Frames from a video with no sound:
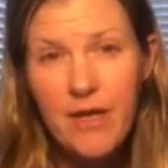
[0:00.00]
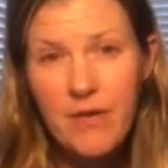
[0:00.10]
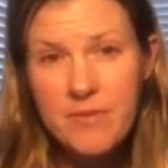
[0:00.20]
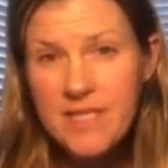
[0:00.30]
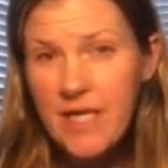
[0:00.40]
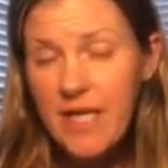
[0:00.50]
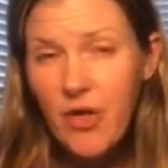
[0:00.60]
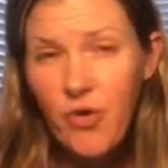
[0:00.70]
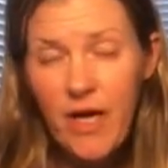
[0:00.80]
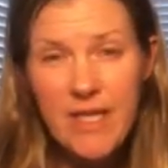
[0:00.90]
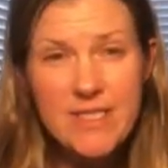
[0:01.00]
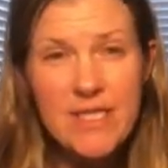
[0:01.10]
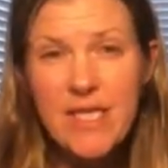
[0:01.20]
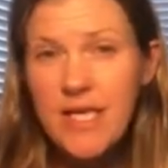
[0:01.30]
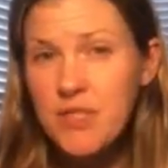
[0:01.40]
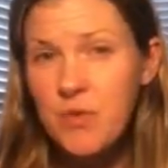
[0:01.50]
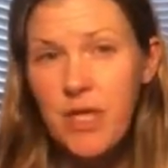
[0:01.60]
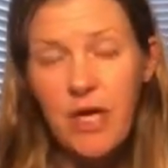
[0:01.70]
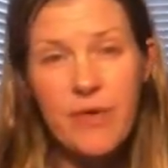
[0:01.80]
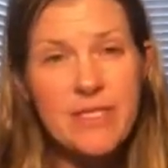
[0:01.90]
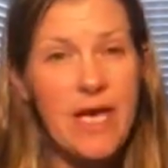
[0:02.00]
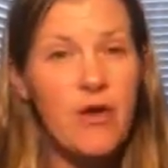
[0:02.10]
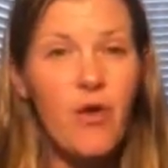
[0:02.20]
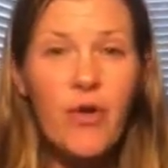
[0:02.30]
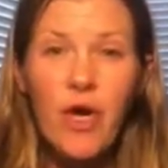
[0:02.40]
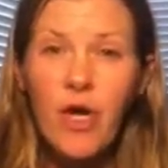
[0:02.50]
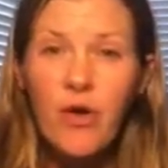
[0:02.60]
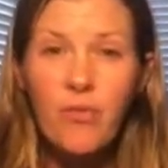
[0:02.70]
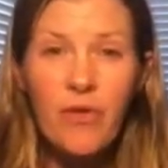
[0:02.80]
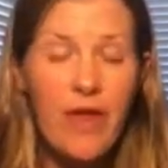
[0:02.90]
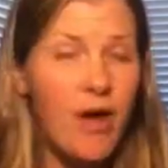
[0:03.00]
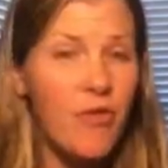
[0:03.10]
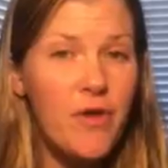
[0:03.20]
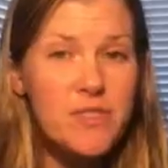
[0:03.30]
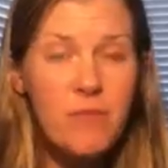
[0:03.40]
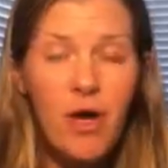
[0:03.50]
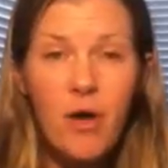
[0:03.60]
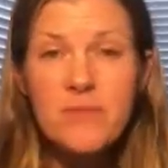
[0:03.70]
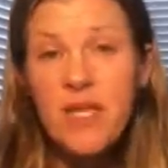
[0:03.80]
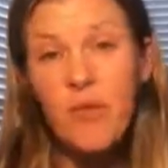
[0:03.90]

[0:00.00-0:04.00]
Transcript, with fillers: It was getting crazy. Kids were going down on their own without those moms.